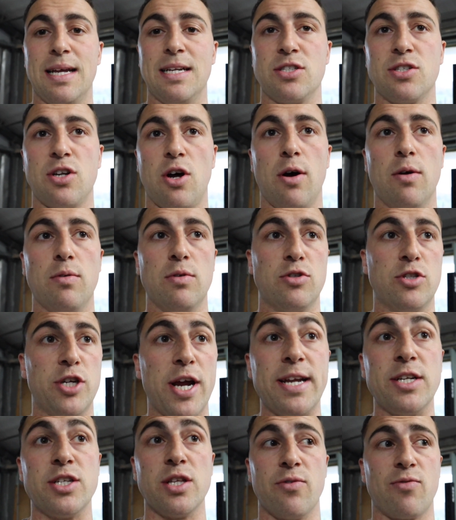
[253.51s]
and start
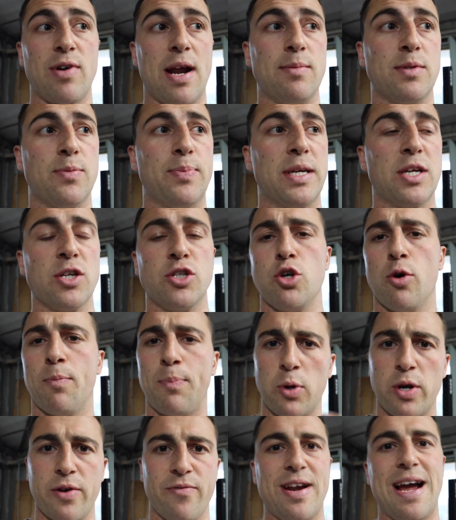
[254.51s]
changing the reps because your
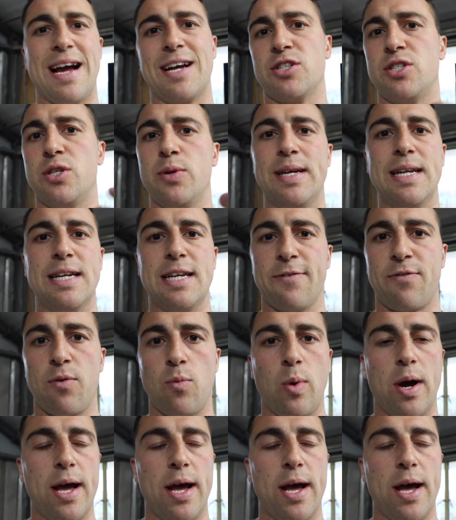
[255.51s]
body reacts to it in a different